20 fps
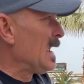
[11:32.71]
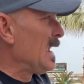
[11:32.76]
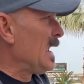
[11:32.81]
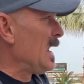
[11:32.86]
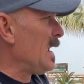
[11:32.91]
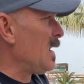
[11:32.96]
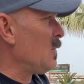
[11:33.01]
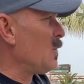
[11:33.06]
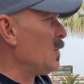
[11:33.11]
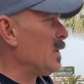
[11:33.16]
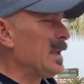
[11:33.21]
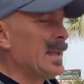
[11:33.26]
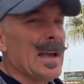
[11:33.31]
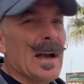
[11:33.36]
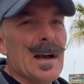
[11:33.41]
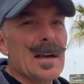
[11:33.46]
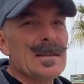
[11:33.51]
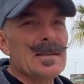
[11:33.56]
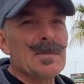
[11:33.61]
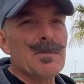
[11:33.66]
and we
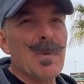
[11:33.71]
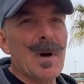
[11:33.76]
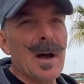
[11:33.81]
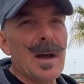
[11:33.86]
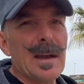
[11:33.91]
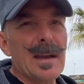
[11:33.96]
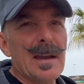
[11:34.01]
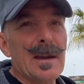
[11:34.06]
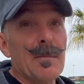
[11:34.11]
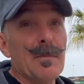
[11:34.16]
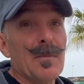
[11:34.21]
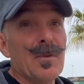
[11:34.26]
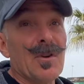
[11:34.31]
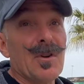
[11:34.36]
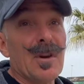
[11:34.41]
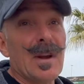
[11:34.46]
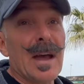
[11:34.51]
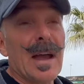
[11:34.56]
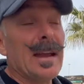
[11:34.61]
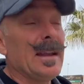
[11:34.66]
got spot number
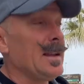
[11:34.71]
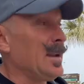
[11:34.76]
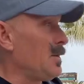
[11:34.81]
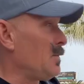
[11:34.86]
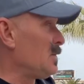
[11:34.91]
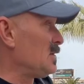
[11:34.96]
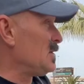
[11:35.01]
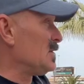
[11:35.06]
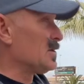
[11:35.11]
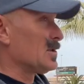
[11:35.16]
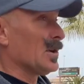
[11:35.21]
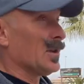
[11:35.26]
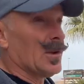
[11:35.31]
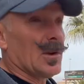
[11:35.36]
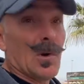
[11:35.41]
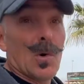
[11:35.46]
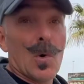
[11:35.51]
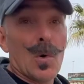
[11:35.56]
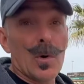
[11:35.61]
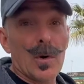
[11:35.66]
90, which is on the
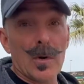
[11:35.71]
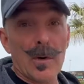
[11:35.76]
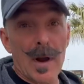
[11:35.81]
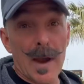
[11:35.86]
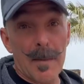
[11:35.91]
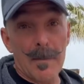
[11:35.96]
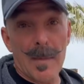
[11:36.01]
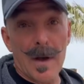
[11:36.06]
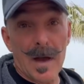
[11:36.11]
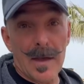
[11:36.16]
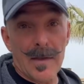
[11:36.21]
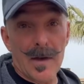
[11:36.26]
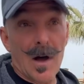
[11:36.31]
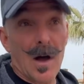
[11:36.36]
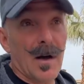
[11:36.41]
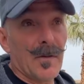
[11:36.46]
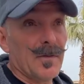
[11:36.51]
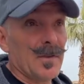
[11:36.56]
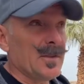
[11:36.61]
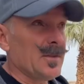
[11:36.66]
corner right by the
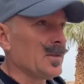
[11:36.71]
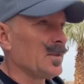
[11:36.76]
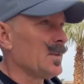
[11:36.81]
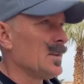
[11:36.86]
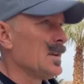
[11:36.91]
office.